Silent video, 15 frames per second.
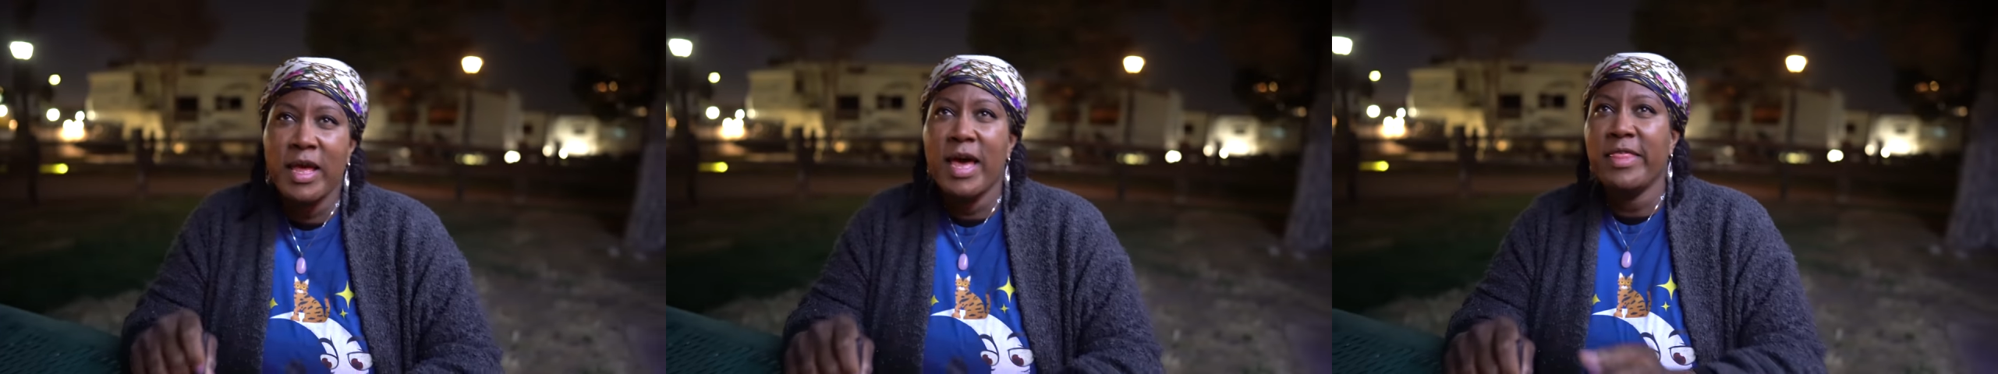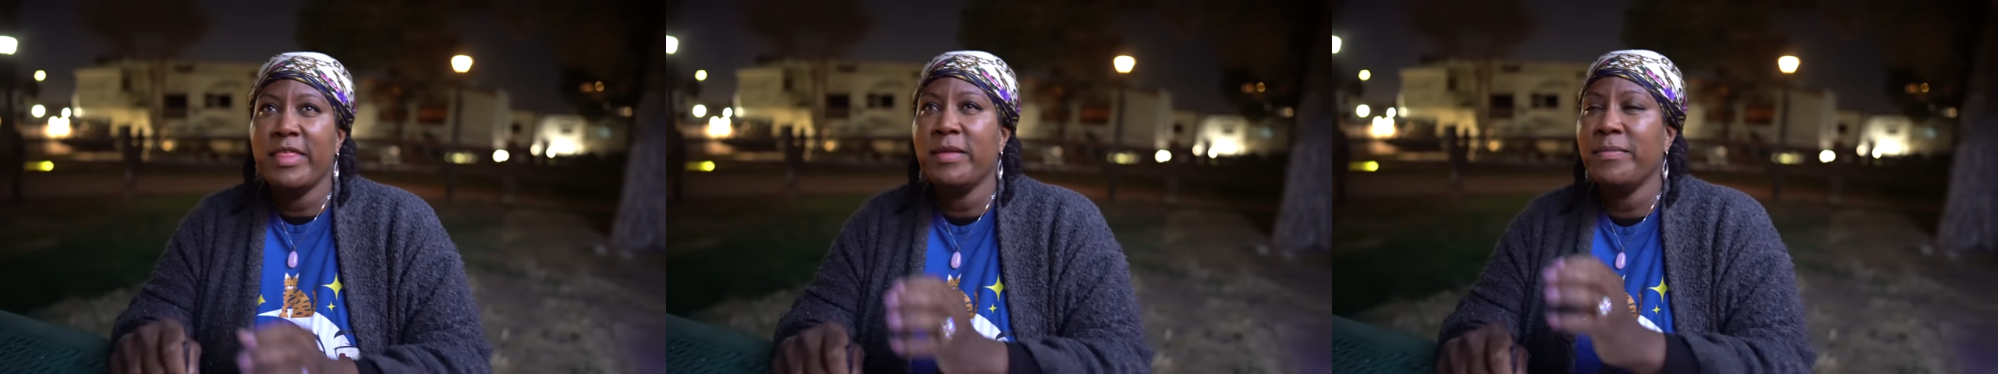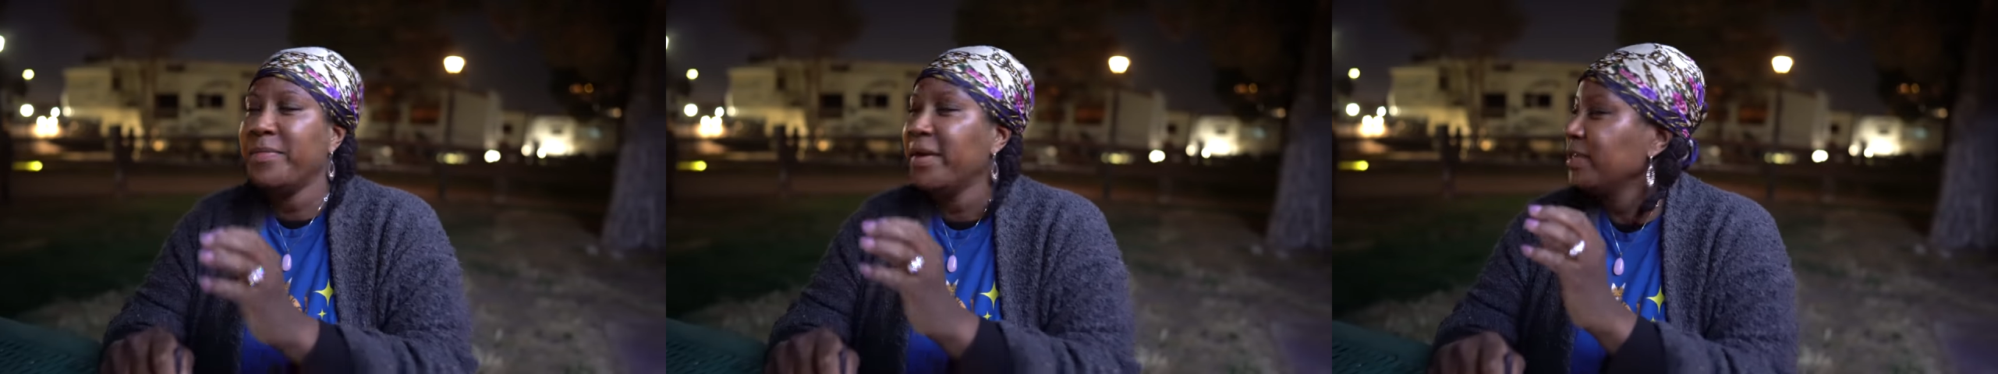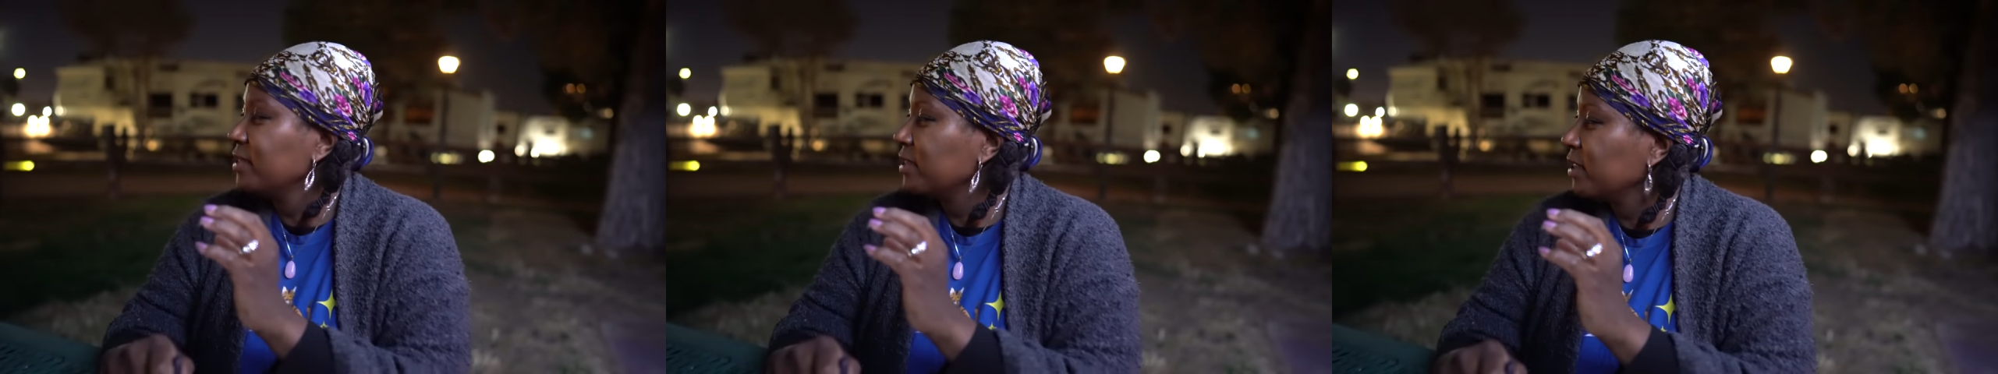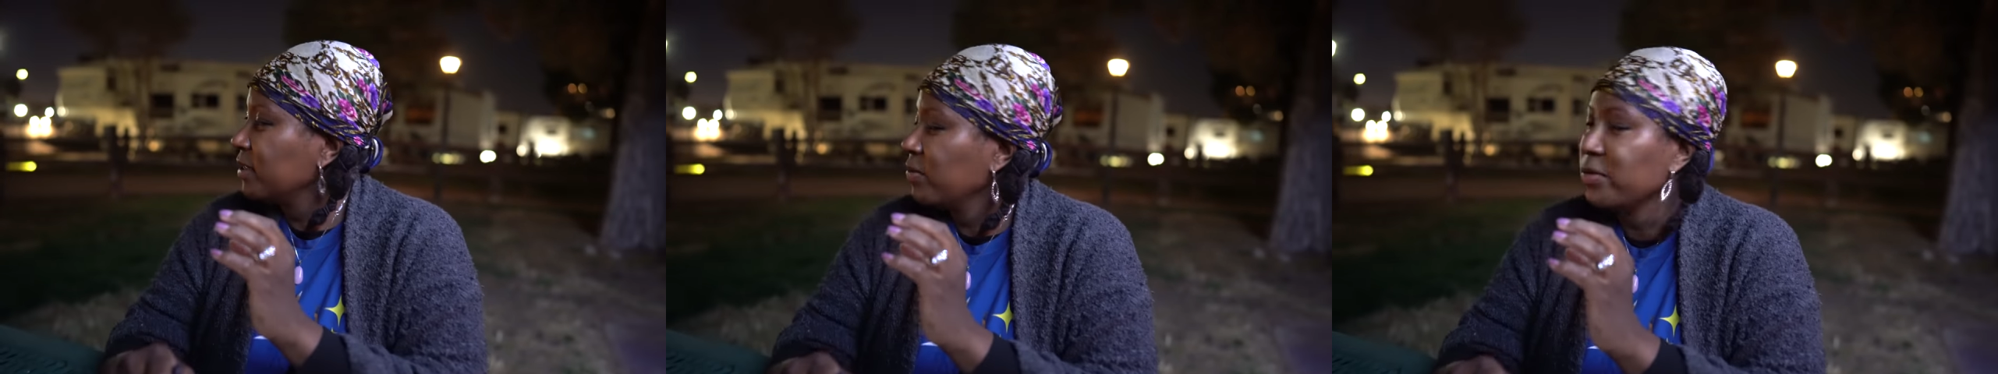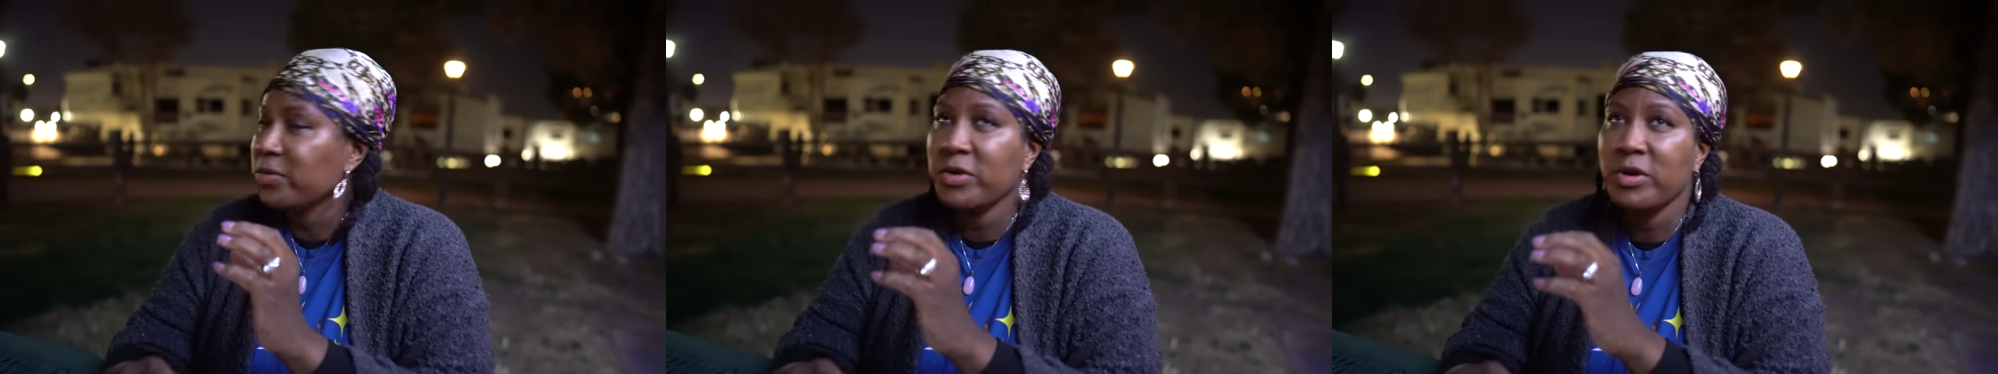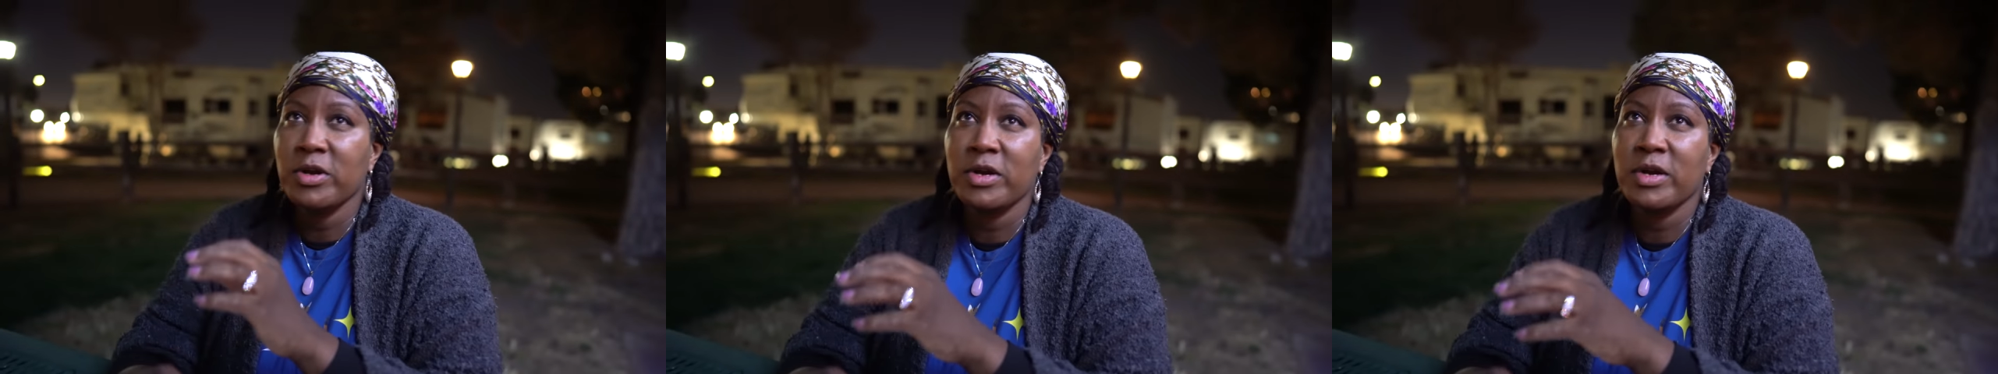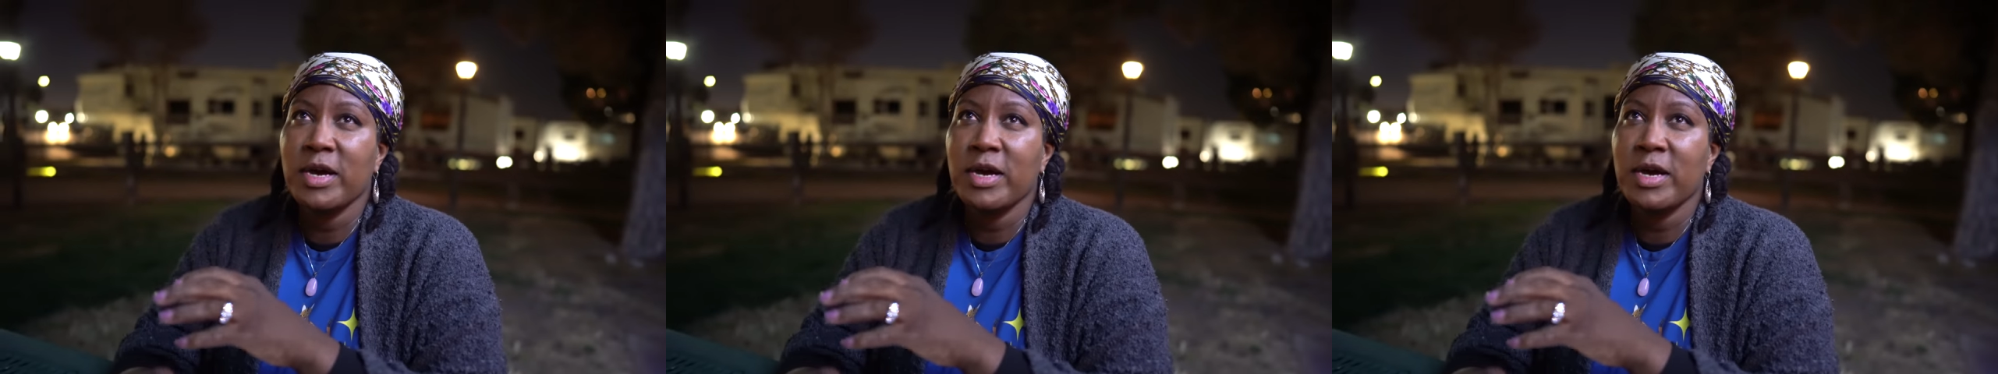and then basically when you're